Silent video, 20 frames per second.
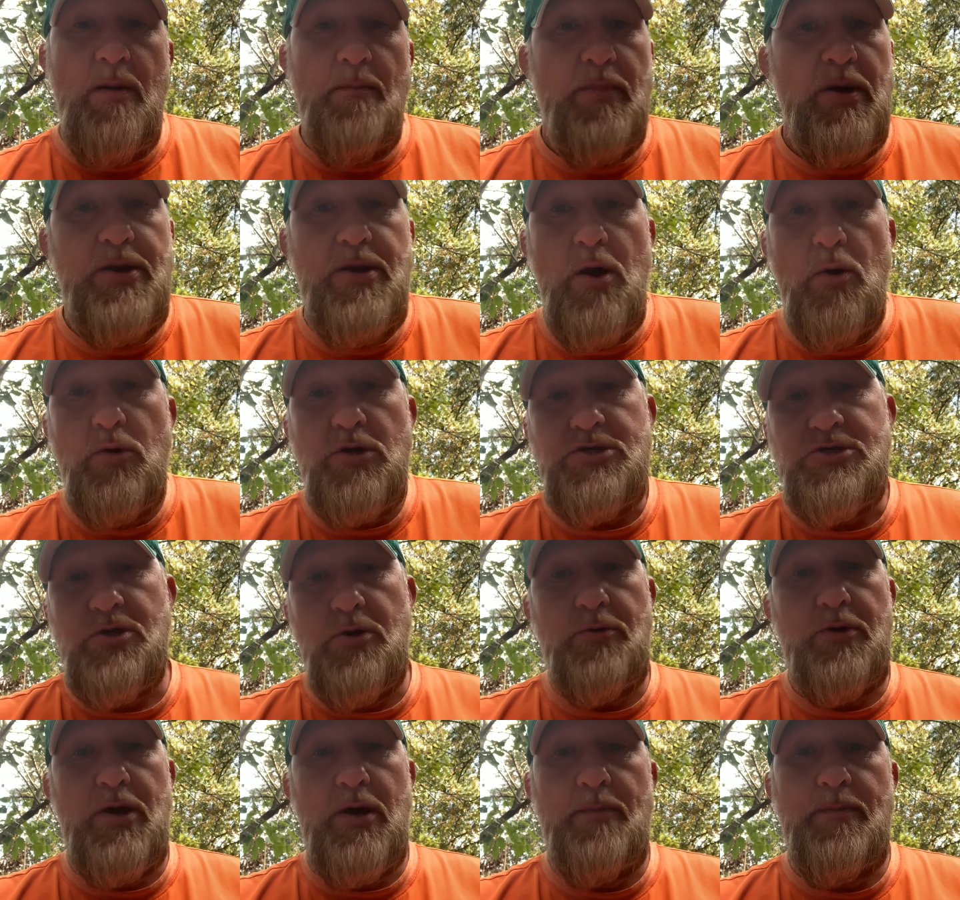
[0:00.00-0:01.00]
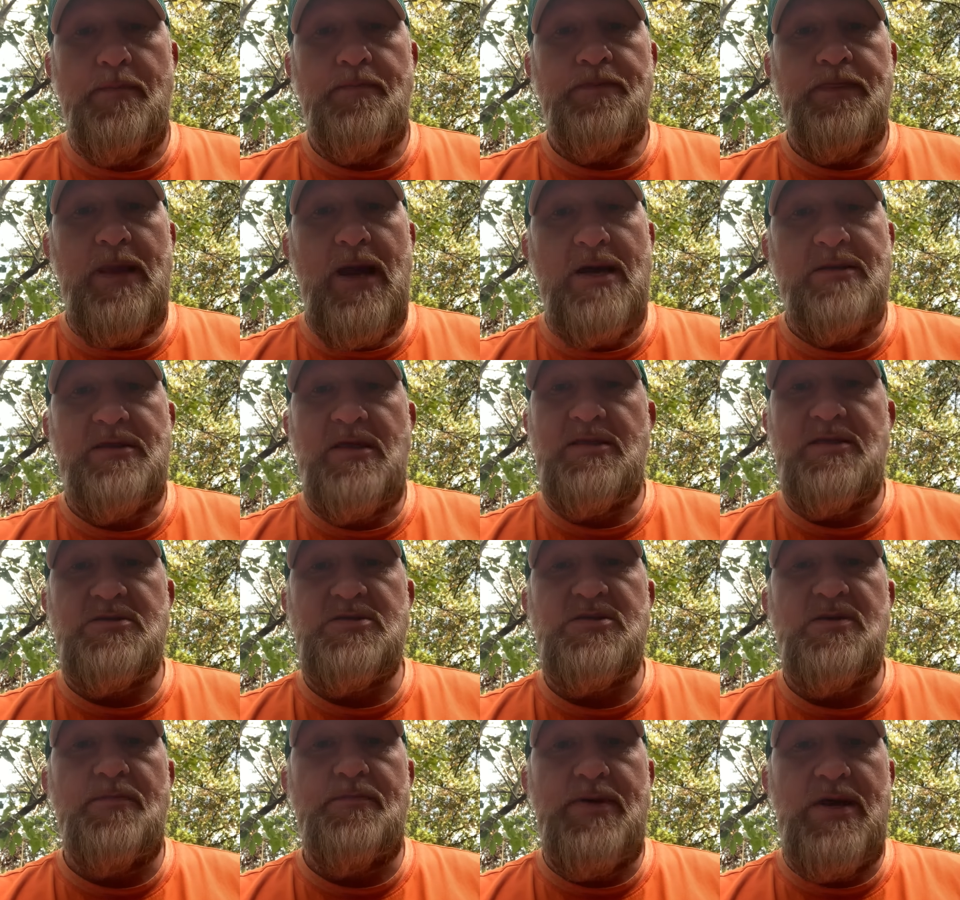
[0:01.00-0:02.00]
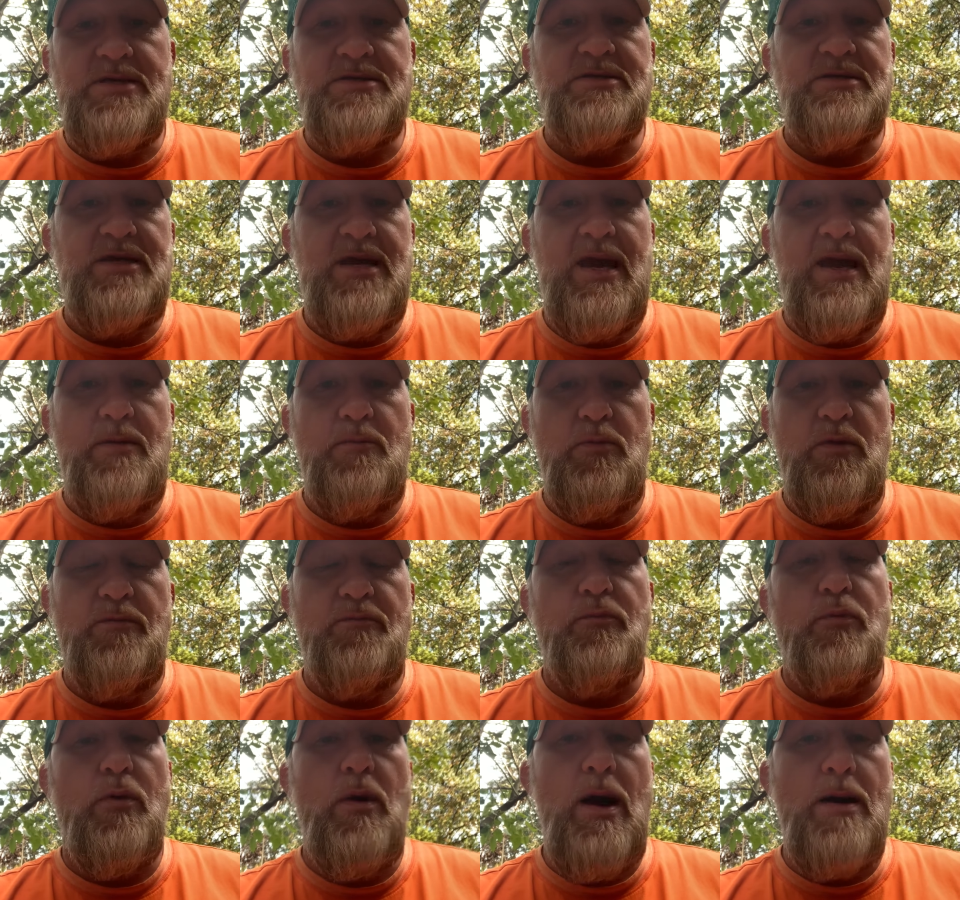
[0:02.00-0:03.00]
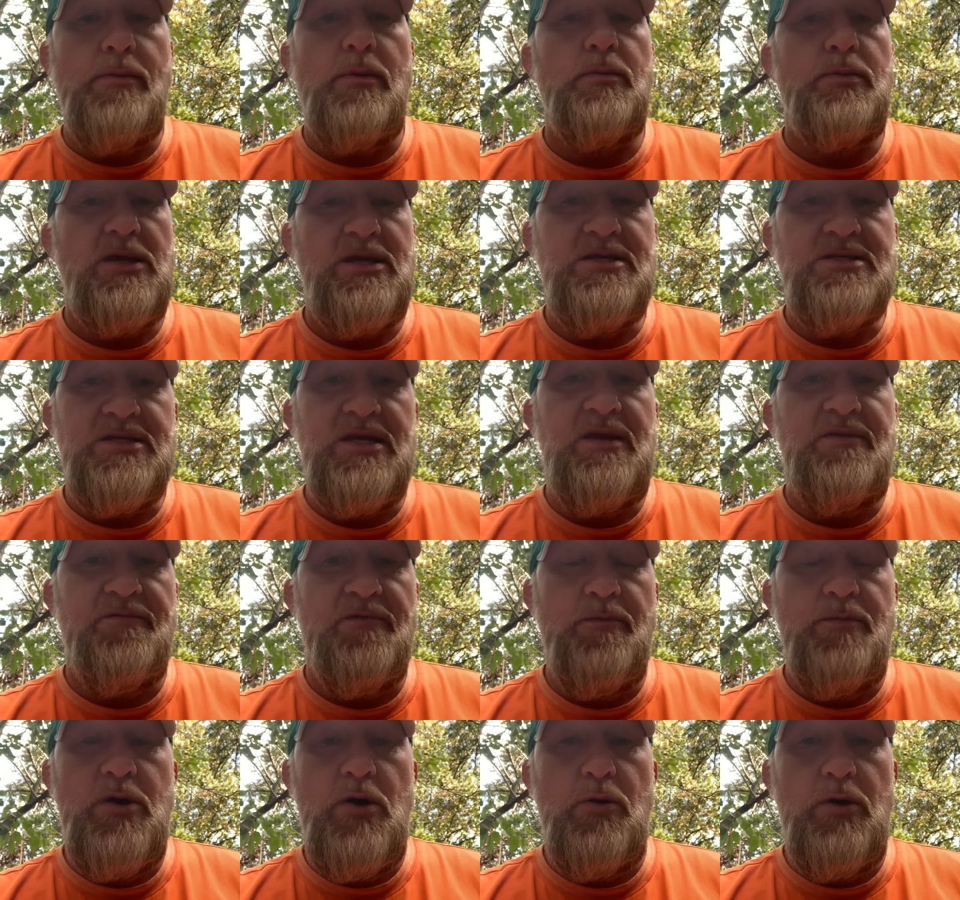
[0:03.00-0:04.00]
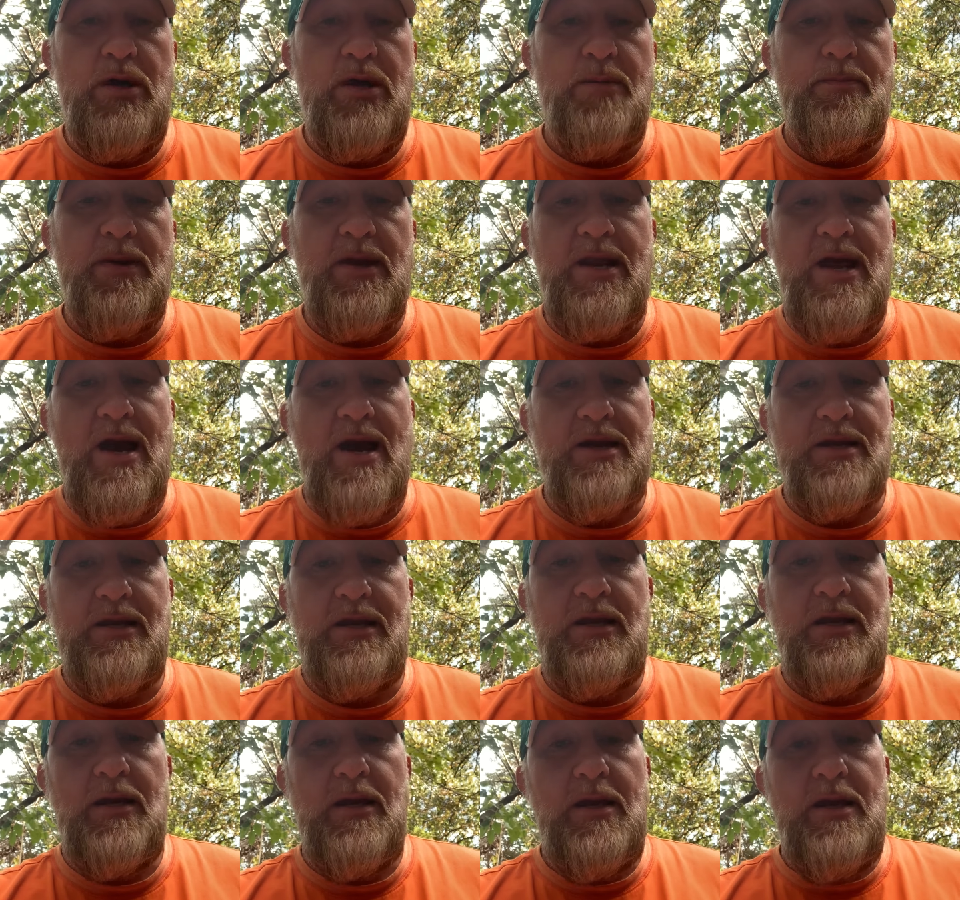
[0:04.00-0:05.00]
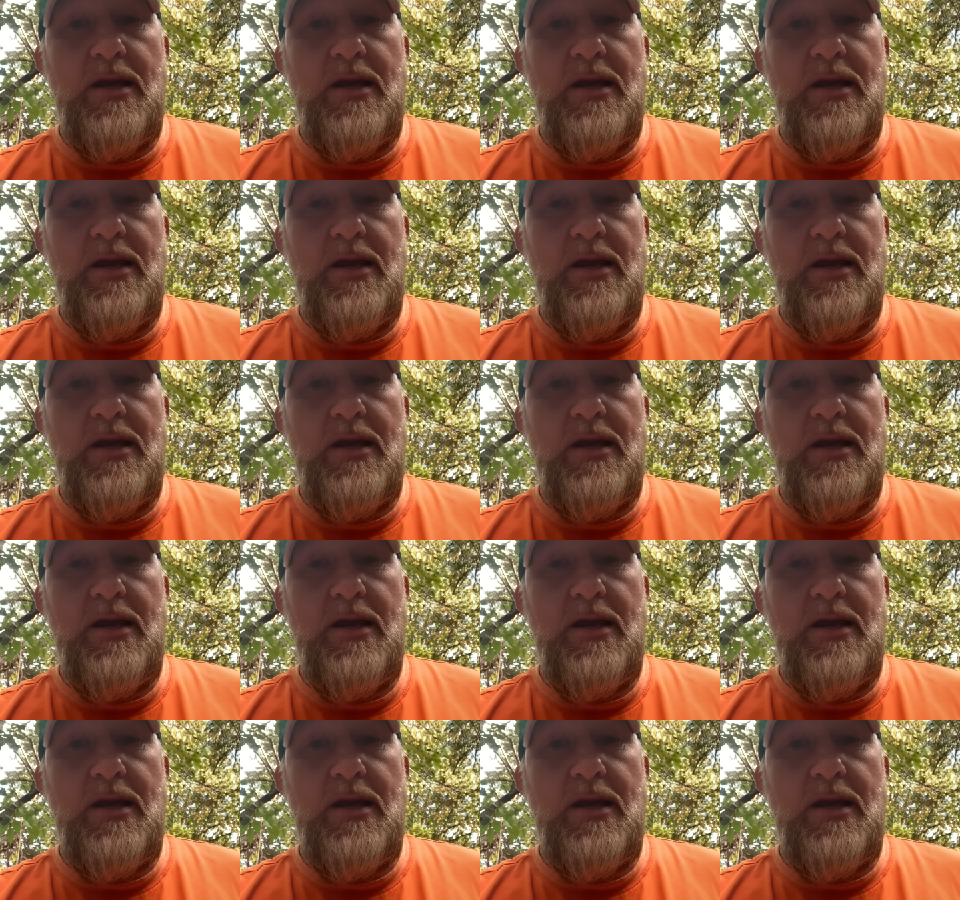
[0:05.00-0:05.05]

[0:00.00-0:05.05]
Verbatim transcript: But Noah showed up. I think this is the best game we've probably seen from Noah Igbinoghene.